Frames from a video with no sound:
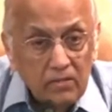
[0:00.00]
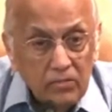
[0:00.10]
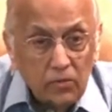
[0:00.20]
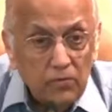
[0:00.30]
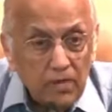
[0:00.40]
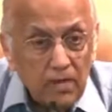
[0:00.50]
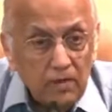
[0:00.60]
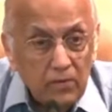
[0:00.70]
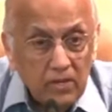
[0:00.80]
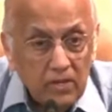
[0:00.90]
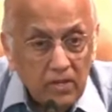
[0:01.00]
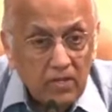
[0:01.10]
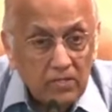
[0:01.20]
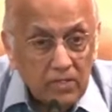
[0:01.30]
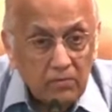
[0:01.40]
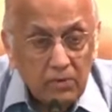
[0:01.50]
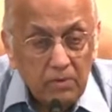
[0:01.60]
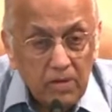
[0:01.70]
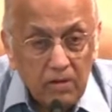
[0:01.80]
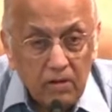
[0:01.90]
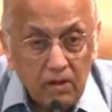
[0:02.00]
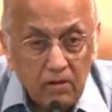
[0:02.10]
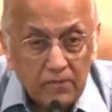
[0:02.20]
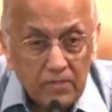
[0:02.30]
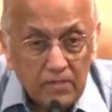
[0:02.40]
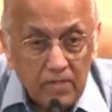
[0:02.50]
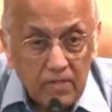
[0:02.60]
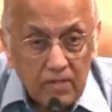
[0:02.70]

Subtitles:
jovially with girls and women in their office.